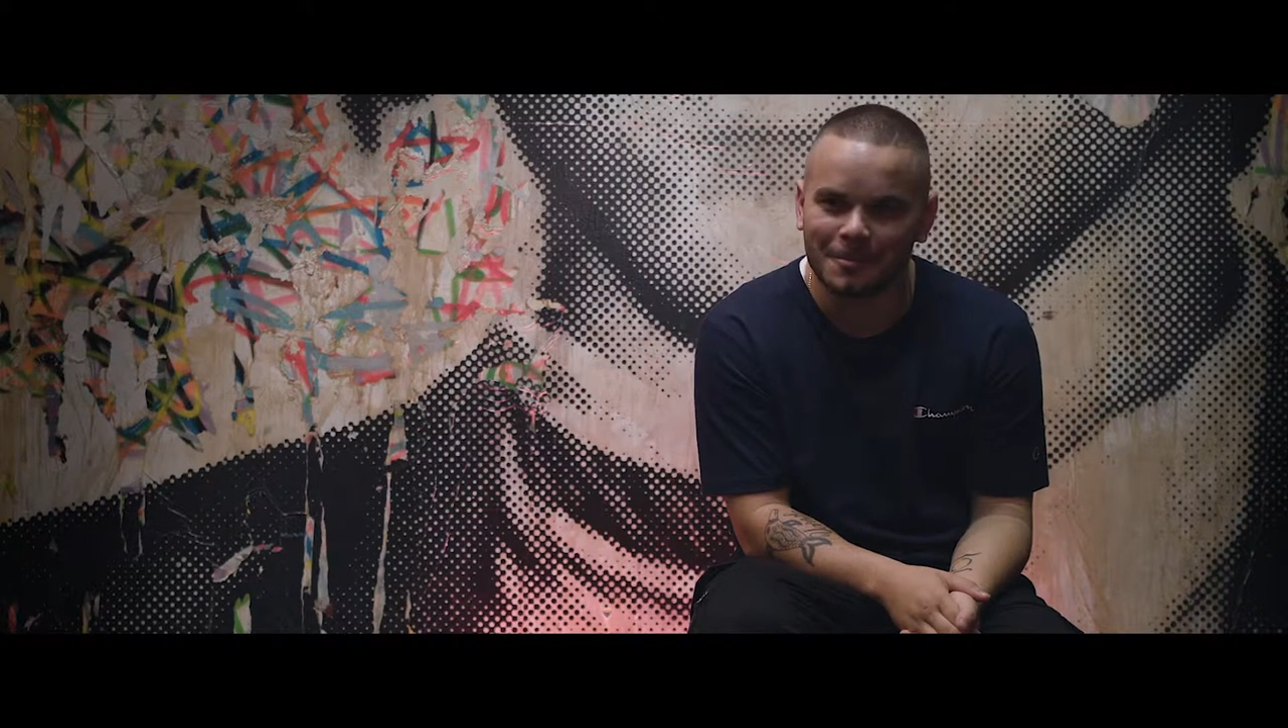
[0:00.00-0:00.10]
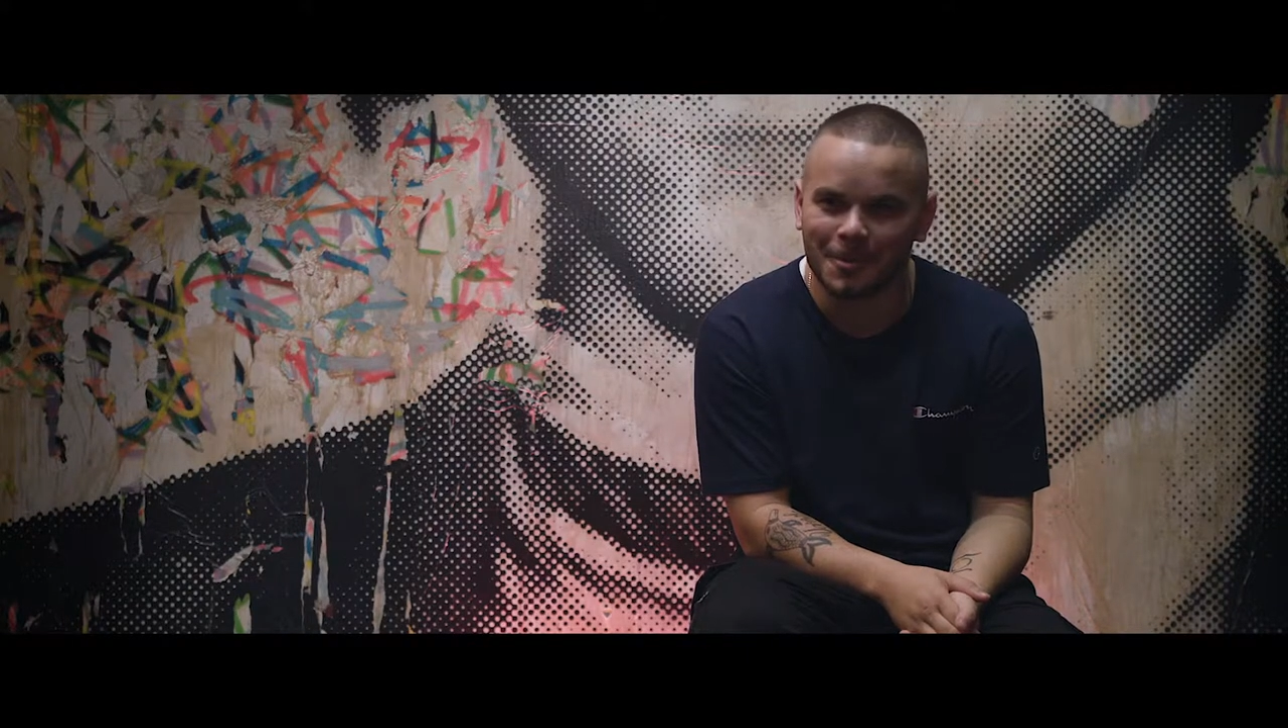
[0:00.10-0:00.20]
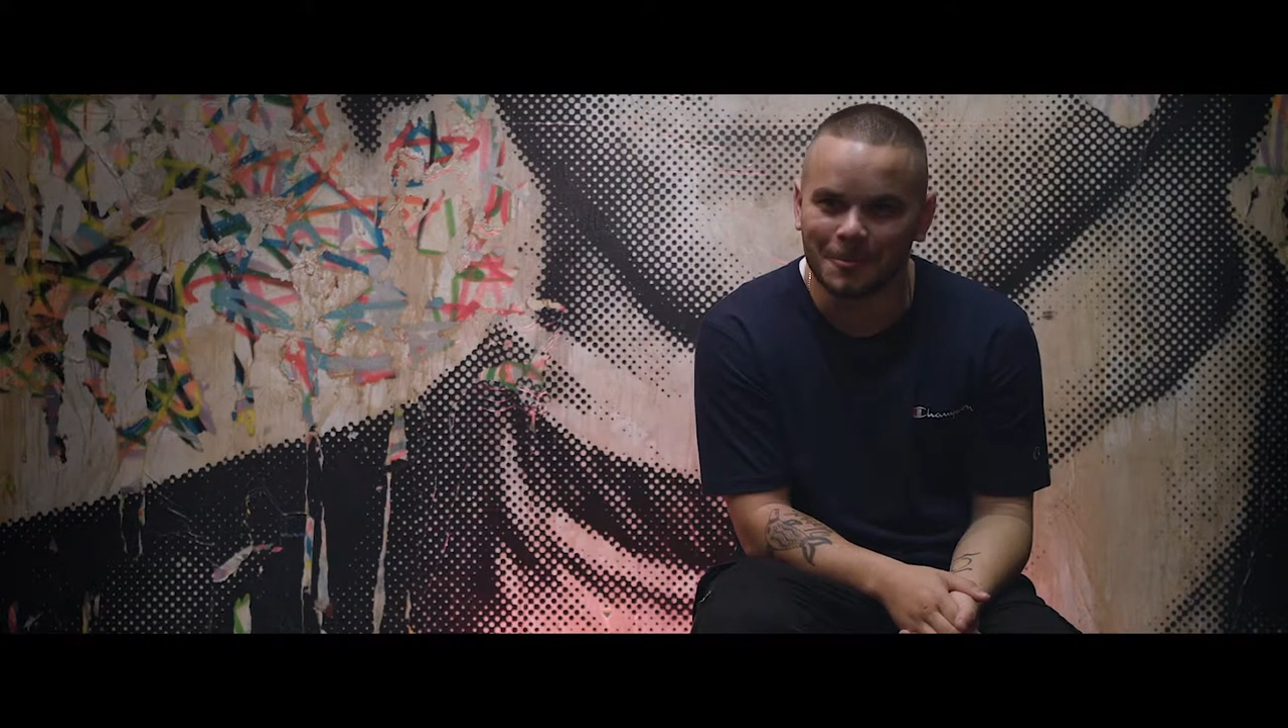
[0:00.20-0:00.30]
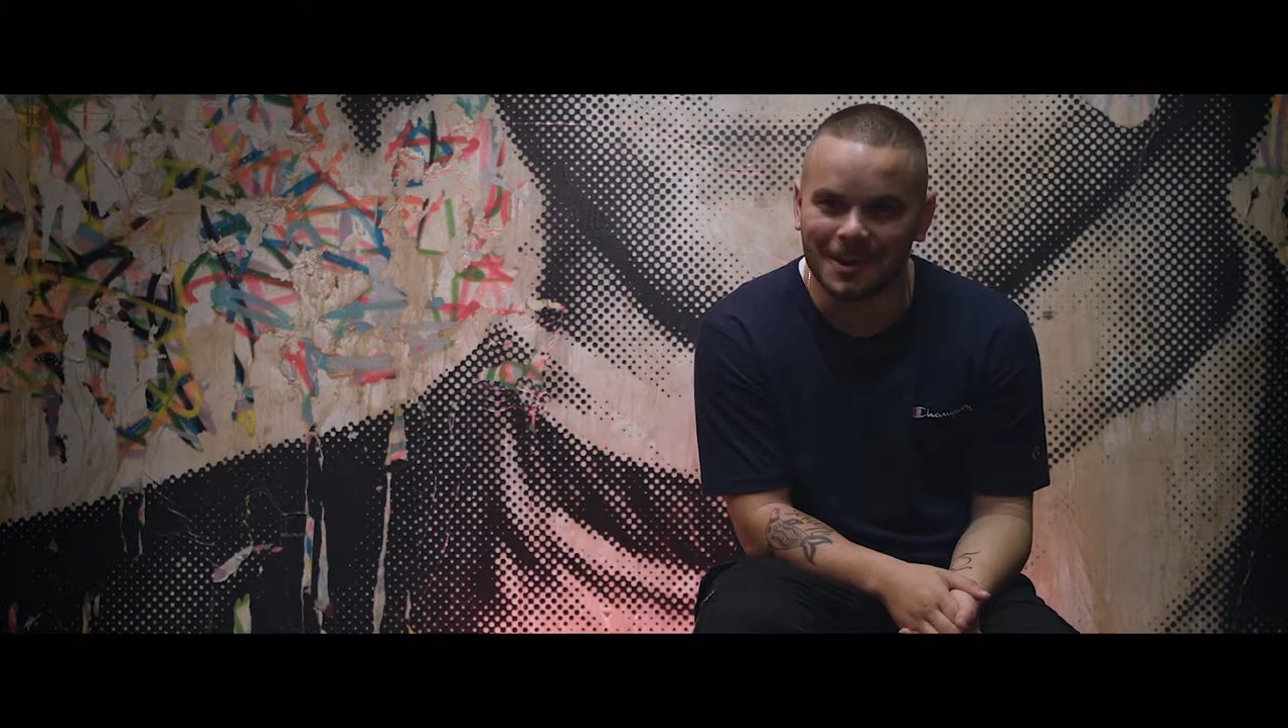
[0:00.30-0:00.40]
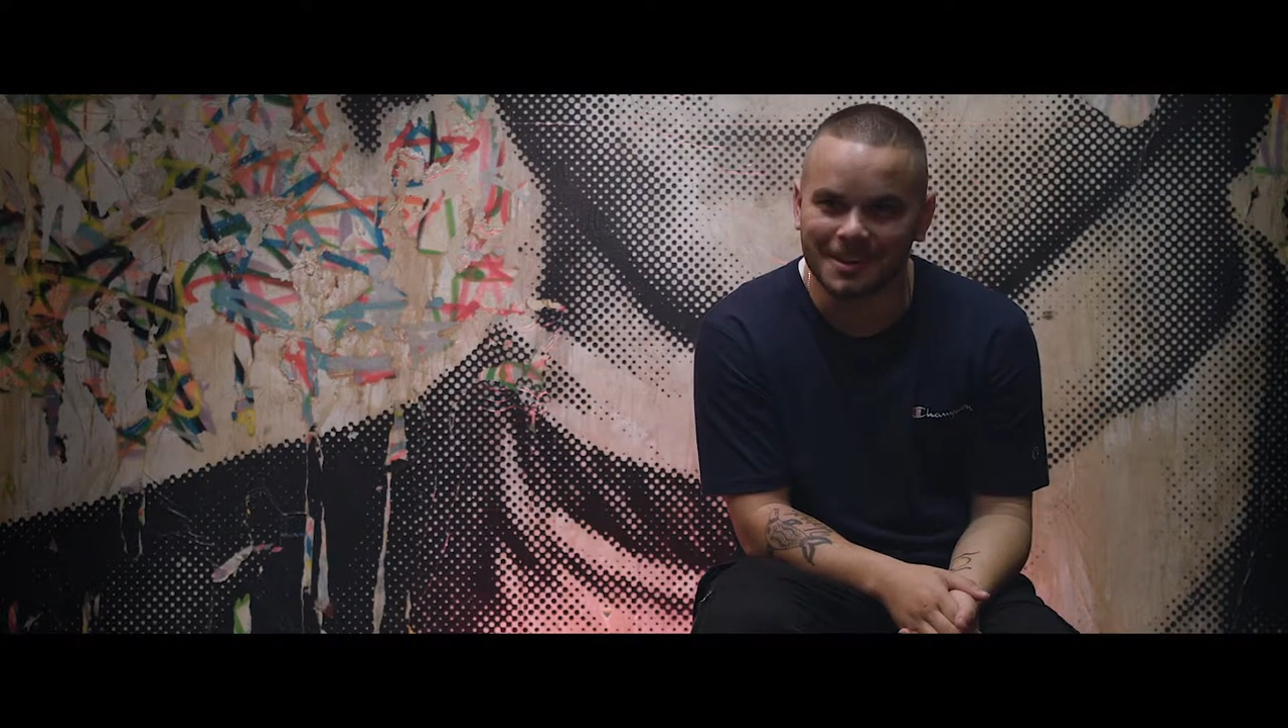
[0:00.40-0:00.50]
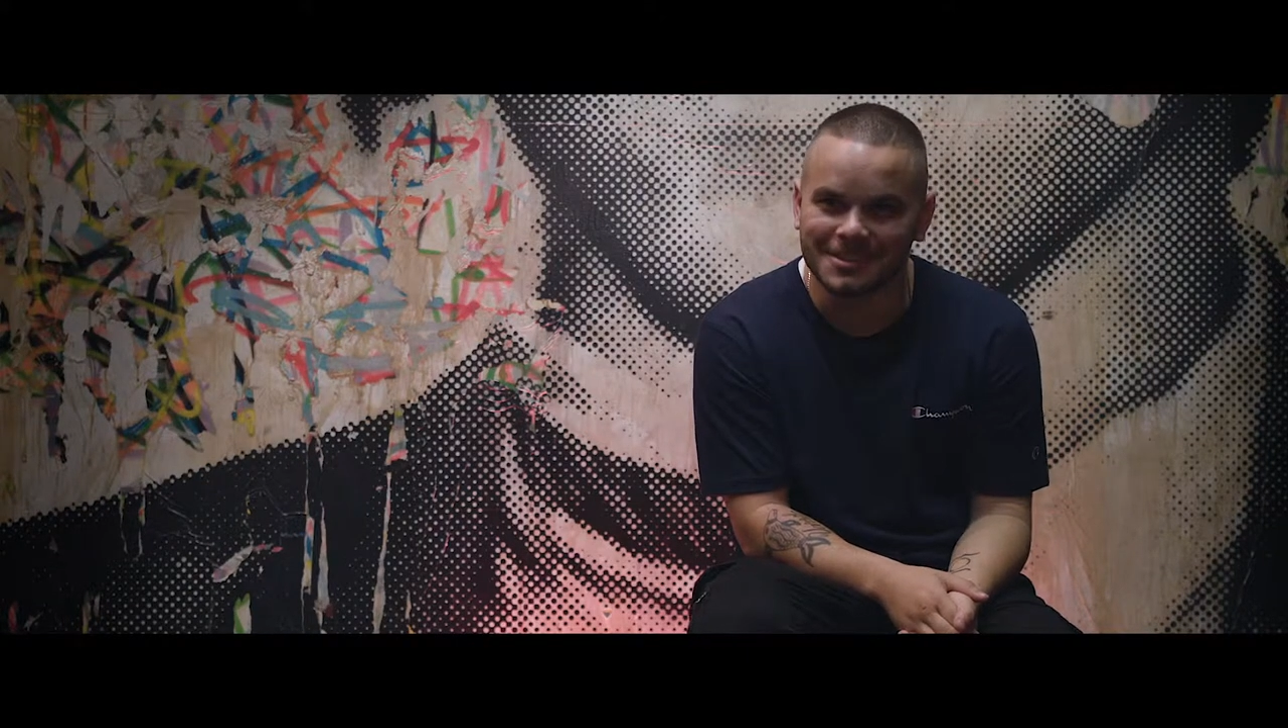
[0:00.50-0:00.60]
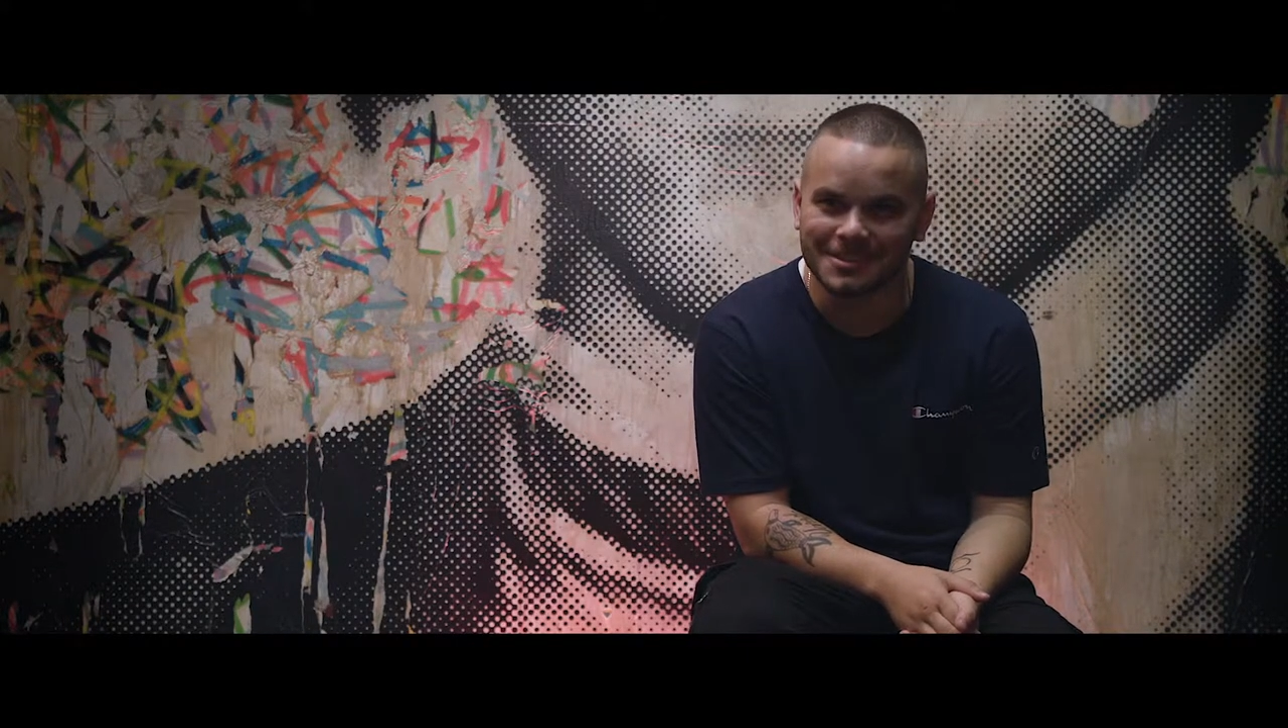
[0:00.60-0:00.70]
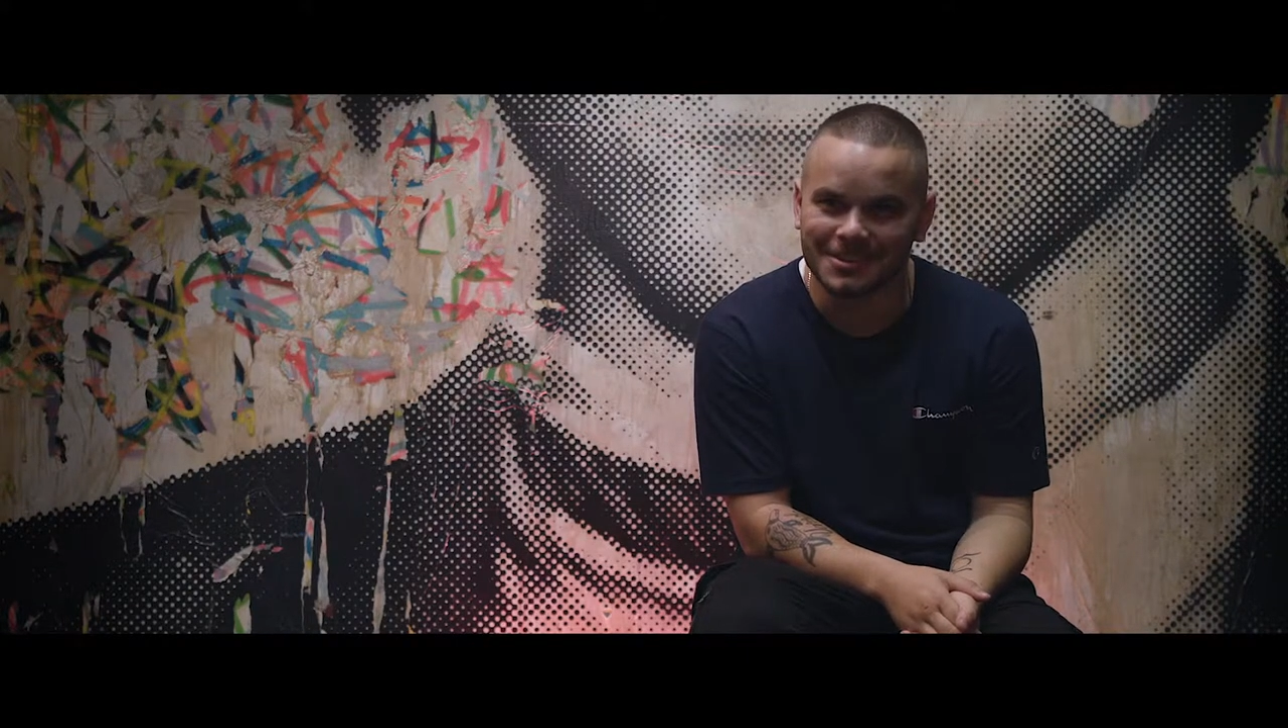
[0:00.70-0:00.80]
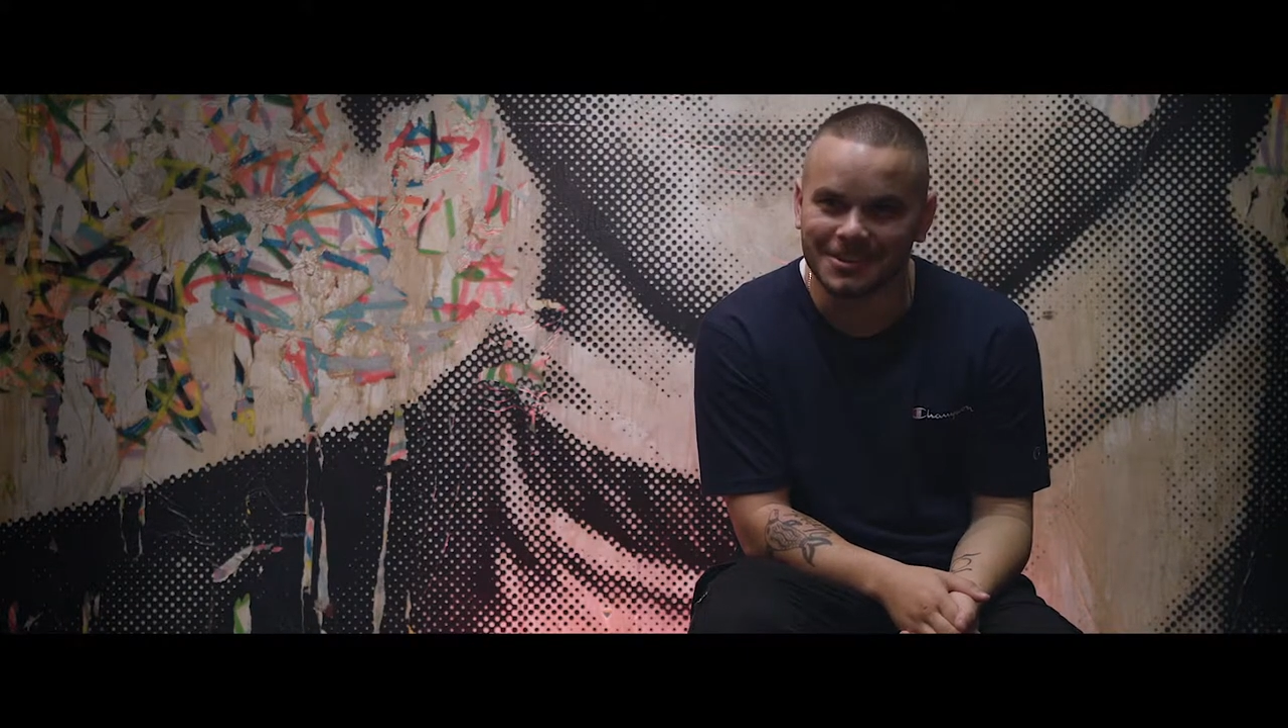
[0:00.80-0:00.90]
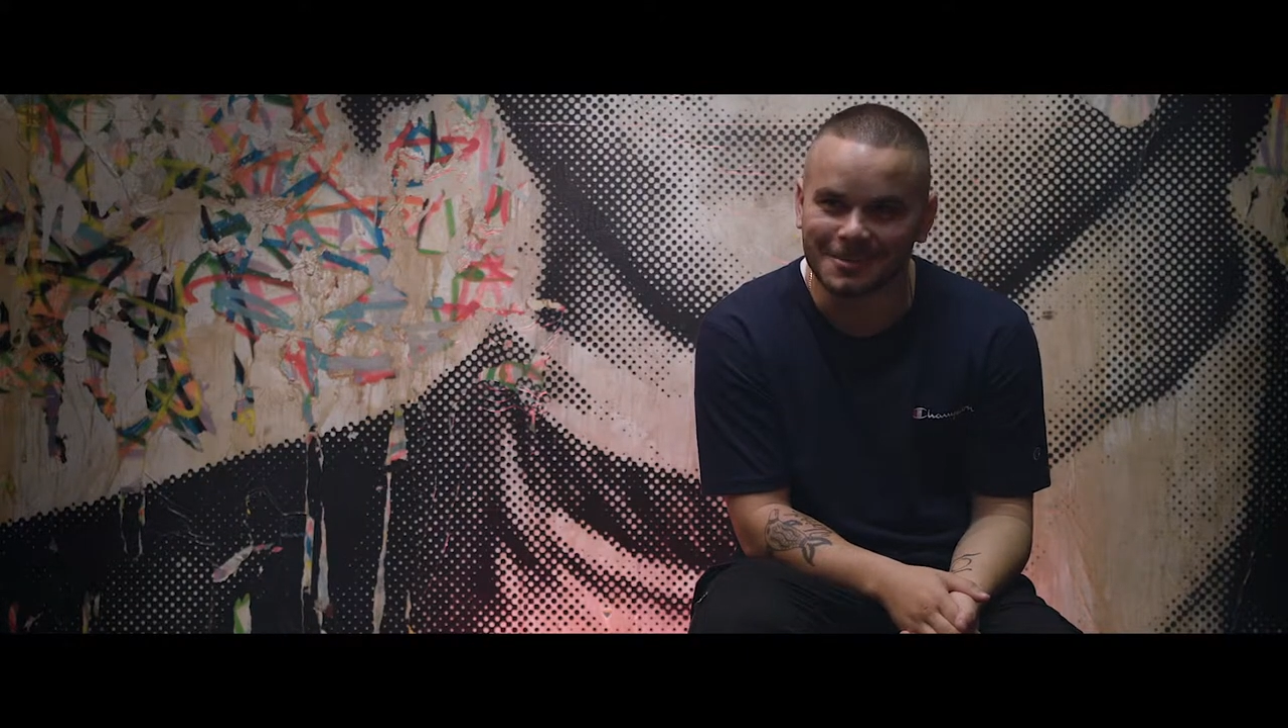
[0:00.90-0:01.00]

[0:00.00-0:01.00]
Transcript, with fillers: born black and strong.